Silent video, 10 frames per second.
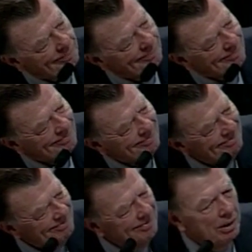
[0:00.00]

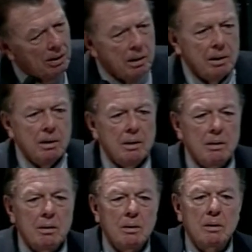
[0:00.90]

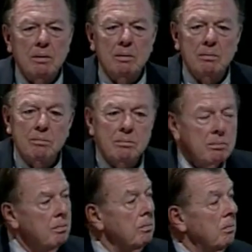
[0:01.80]

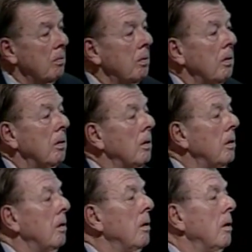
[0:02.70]

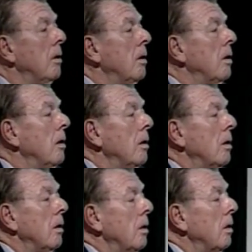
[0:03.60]

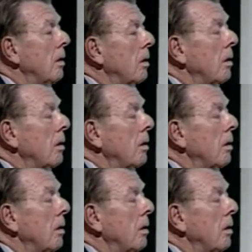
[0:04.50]
Nobody speaks.